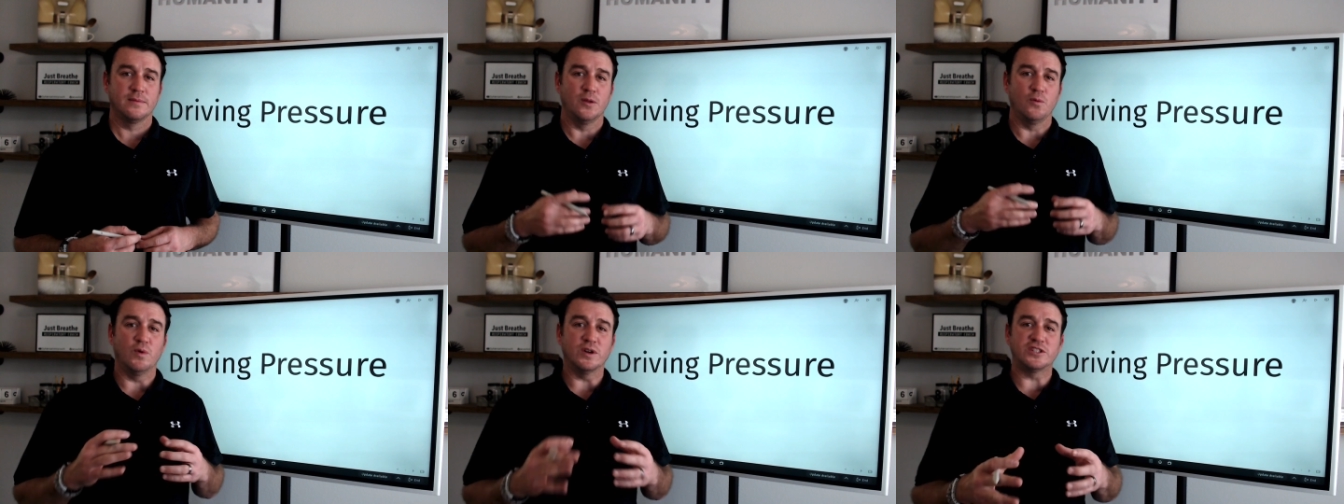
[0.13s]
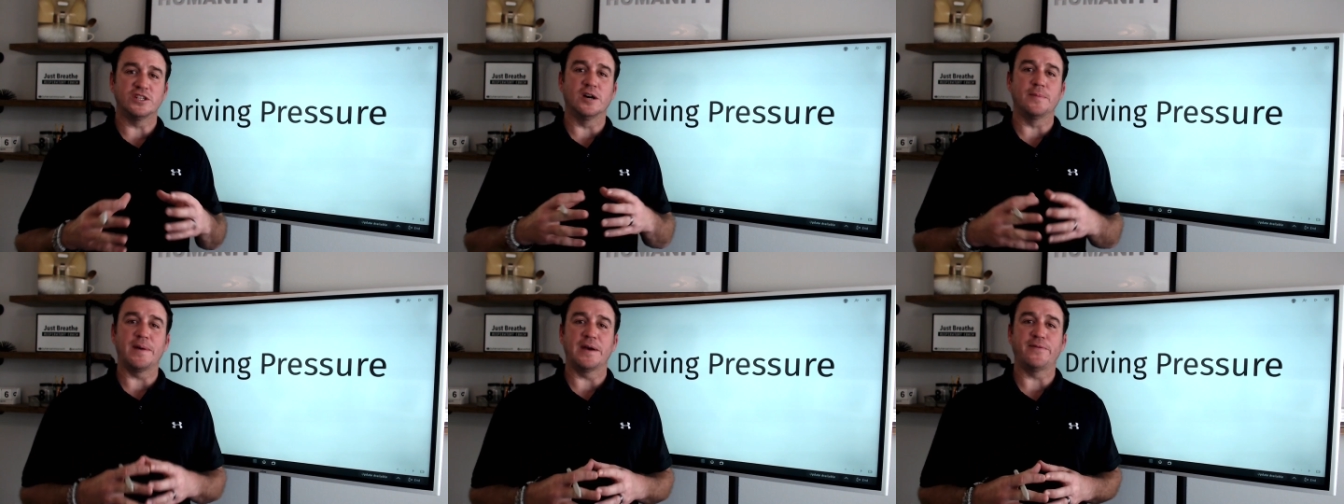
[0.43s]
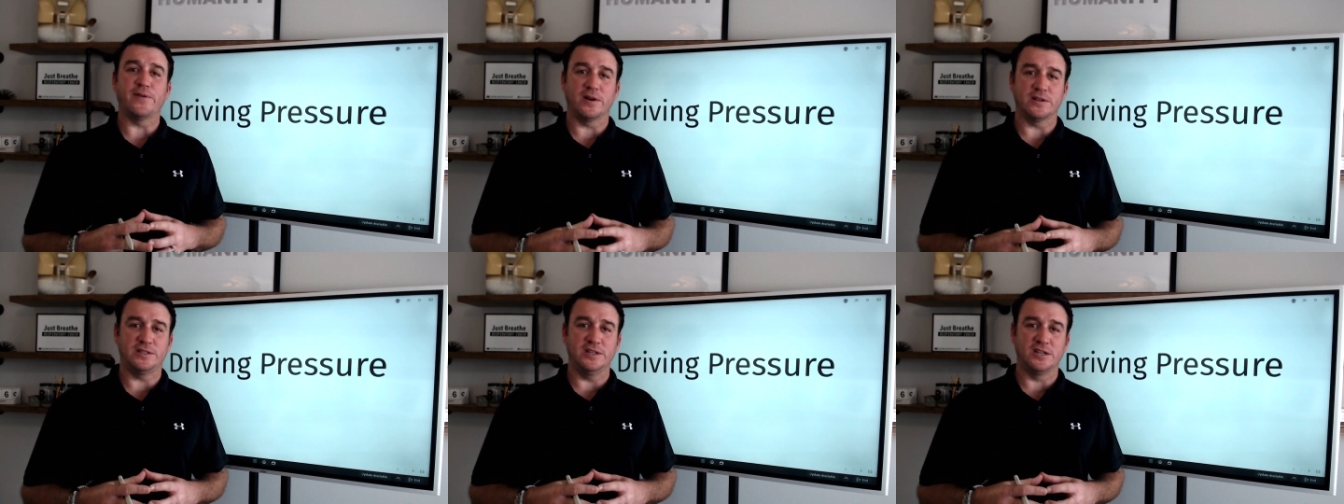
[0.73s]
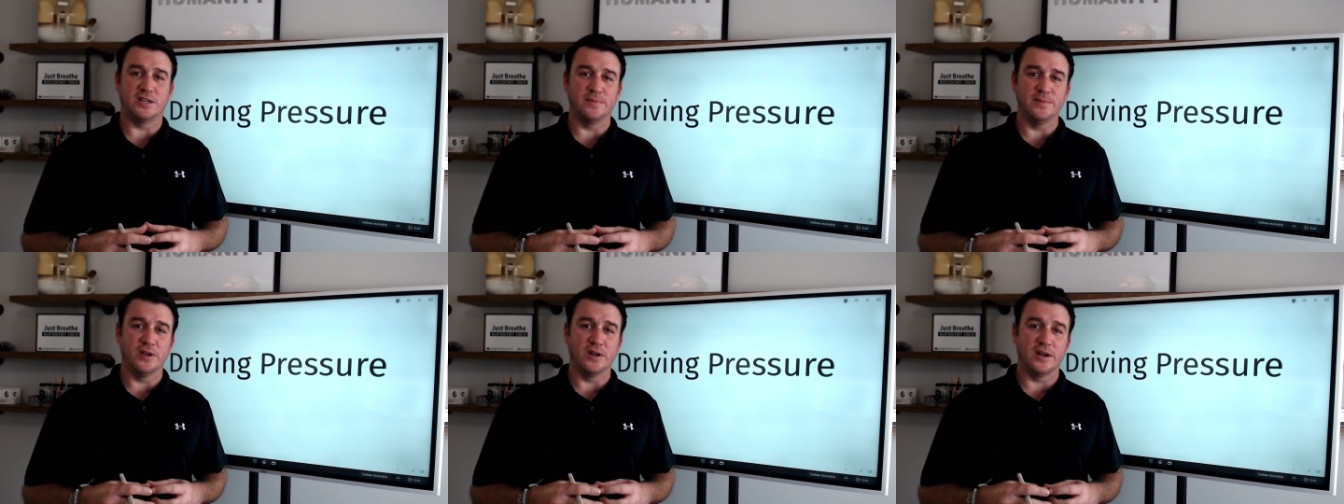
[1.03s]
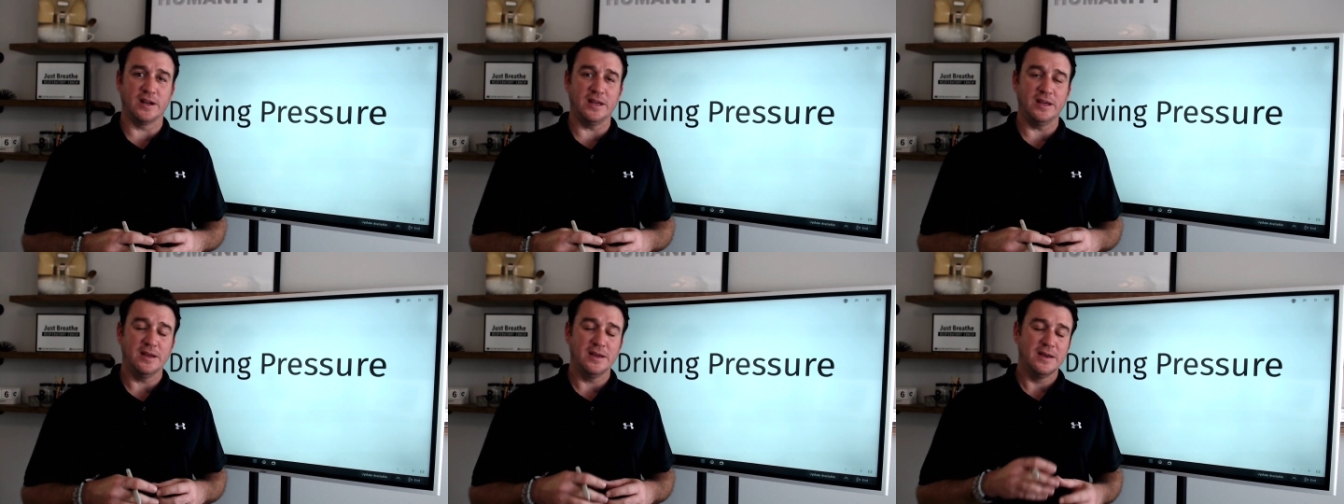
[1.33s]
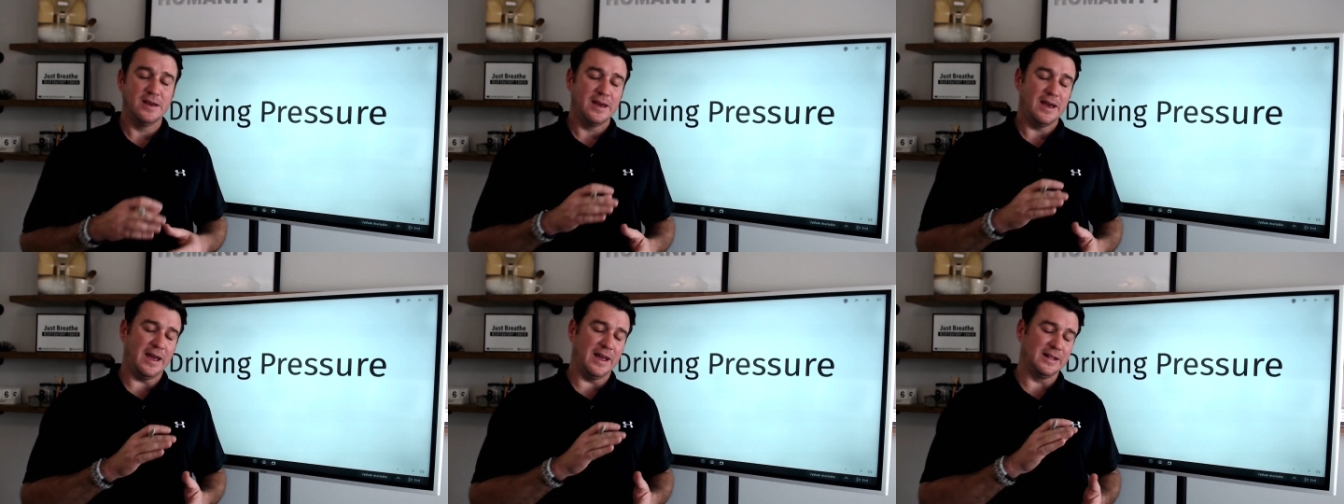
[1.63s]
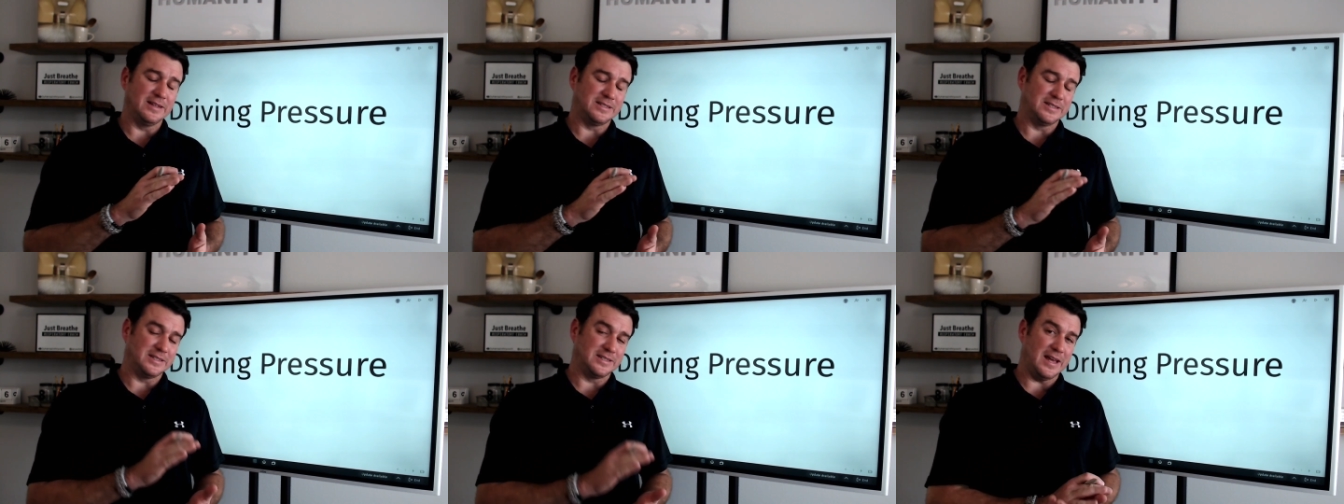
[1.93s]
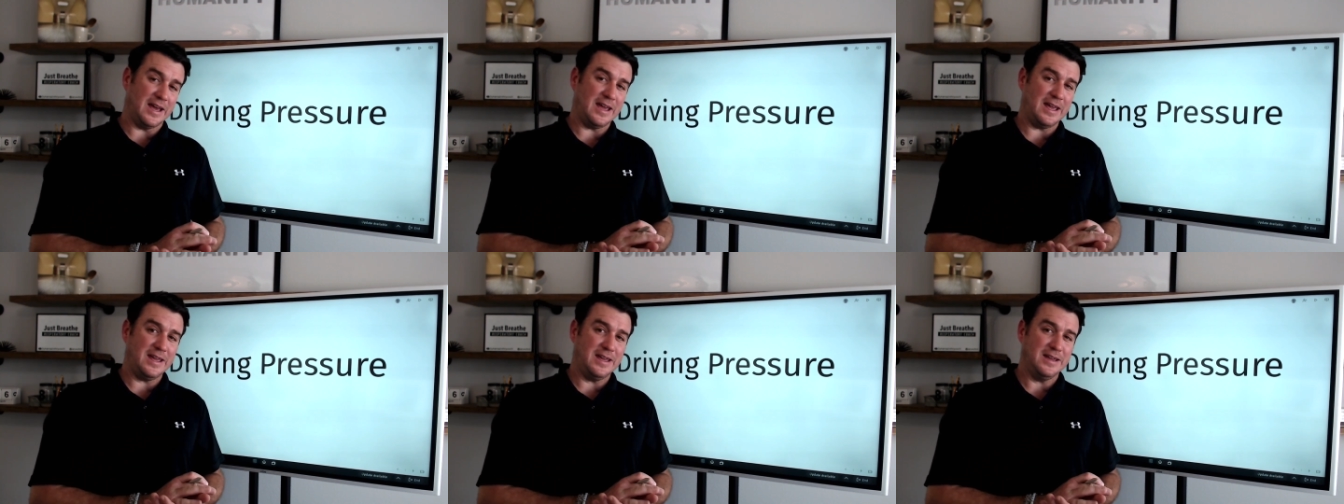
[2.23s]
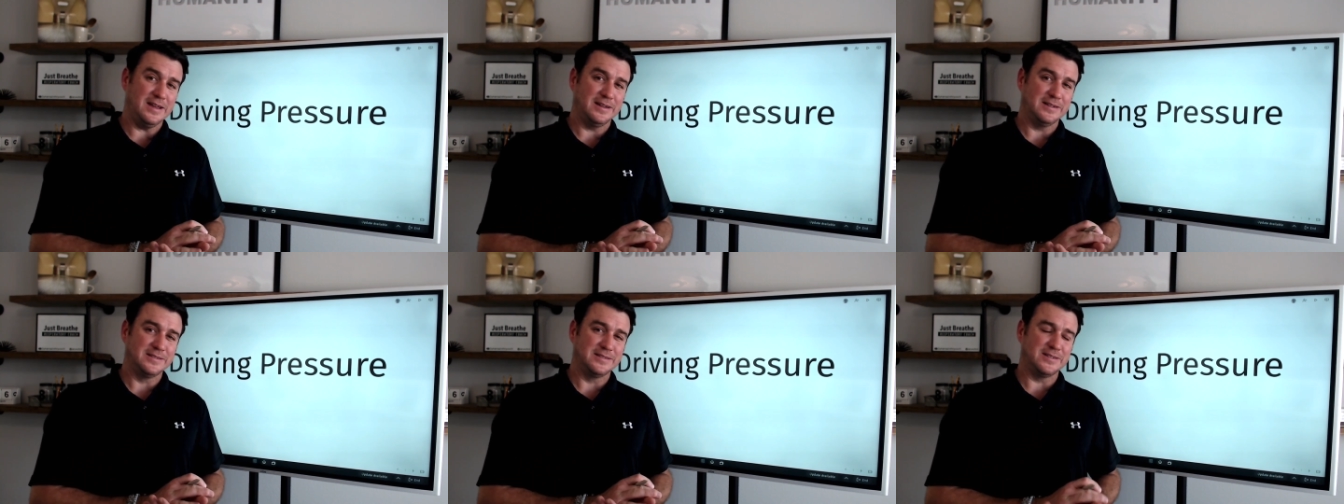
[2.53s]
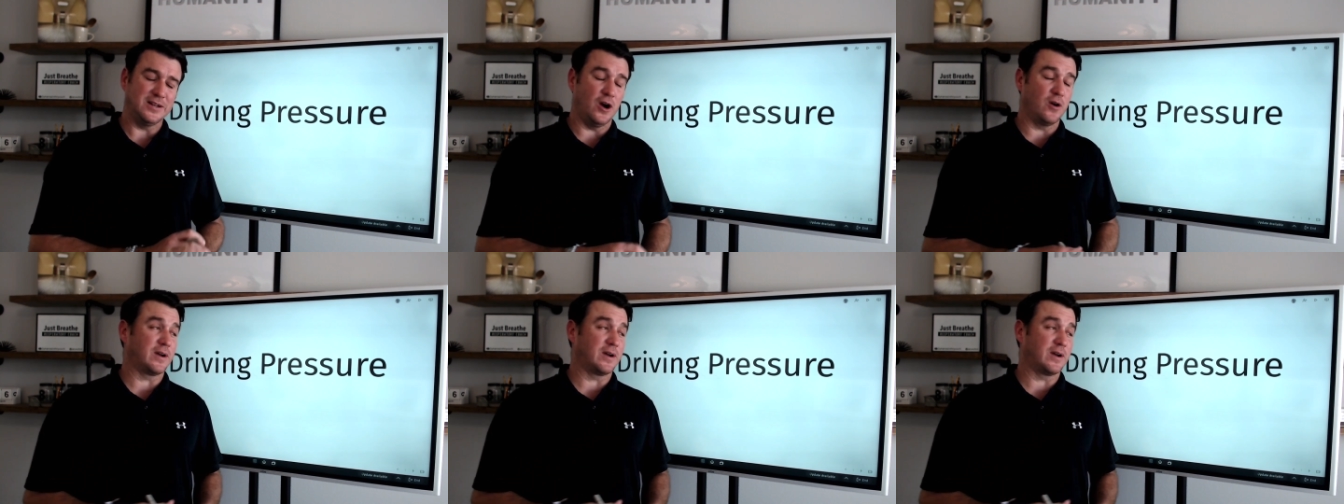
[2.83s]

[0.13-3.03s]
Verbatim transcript: What's up, FRT community? Hey, today,